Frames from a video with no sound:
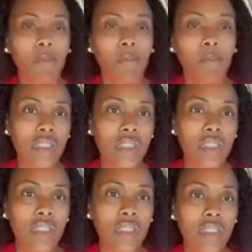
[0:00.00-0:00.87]

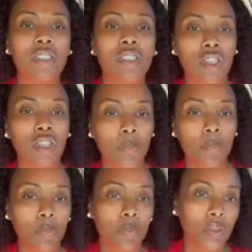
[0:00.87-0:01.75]
H-1B visa
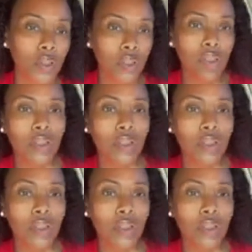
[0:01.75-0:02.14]
sponsorship